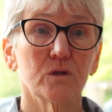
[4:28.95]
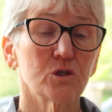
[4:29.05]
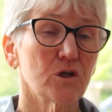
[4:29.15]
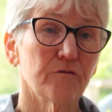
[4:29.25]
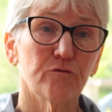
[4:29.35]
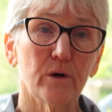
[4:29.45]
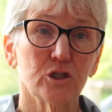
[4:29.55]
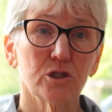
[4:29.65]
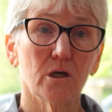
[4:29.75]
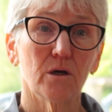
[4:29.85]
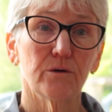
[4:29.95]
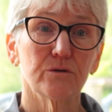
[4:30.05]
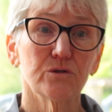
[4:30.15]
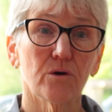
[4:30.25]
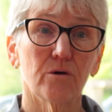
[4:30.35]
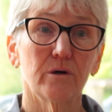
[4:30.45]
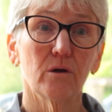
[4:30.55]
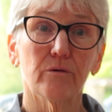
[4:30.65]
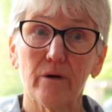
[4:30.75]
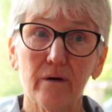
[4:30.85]
staff ratios are a
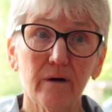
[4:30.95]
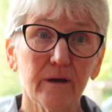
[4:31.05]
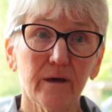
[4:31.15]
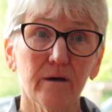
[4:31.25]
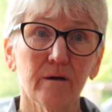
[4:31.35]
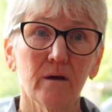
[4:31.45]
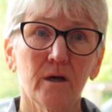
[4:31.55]
lot higher,